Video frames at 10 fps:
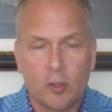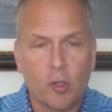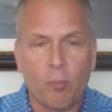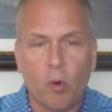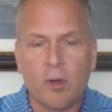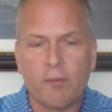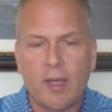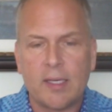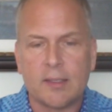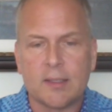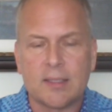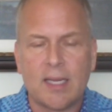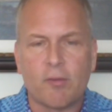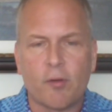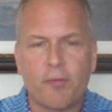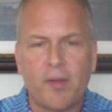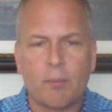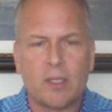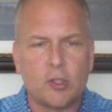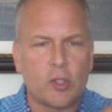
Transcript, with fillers: You're motivated to save your family.